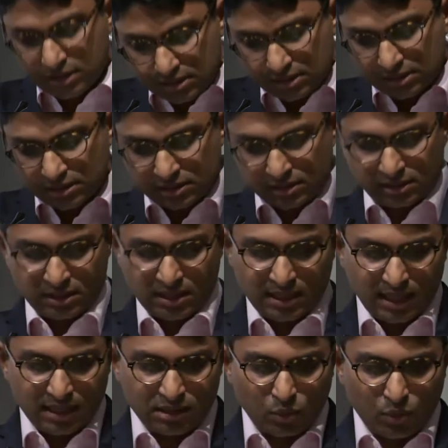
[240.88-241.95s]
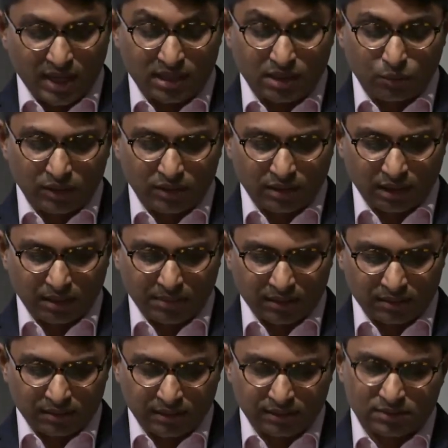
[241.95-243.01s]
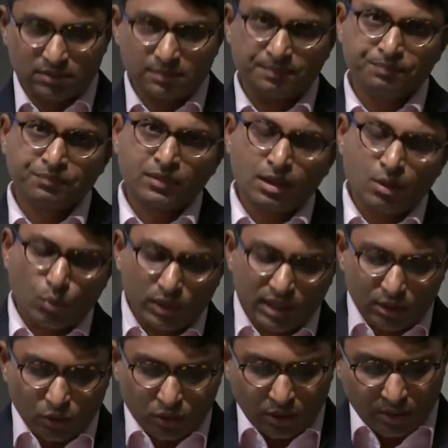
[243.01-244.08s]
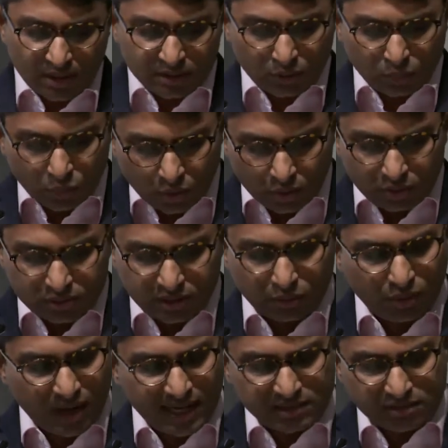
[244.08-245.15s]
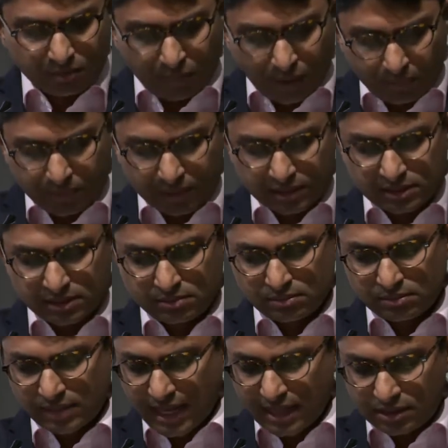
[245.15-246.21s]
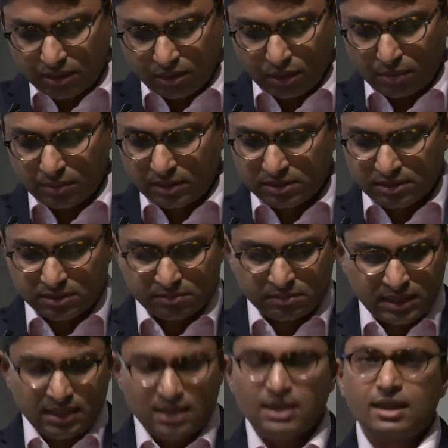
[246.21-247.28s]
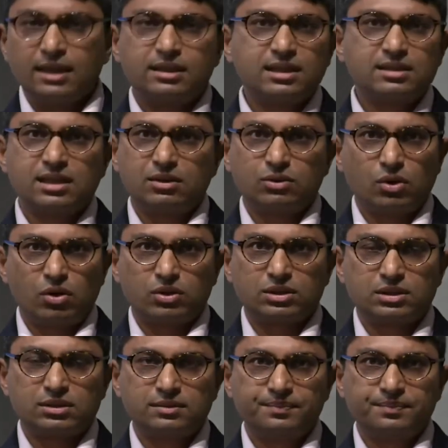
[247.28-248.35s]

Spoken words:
dissonance in the way that we think about things. When I look around the world, the rise of populism, anti-globalism, these are not